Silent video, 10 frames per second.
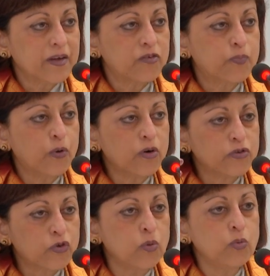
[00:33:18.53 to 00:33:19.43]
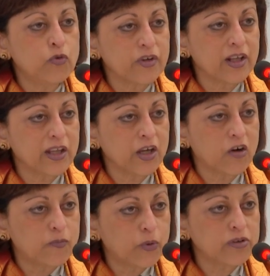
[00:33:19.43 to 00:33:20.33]
spoke so movingly
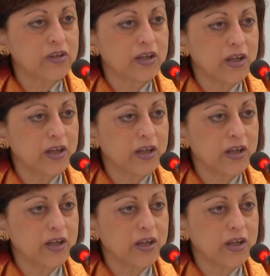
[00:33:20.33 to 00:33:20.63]
of both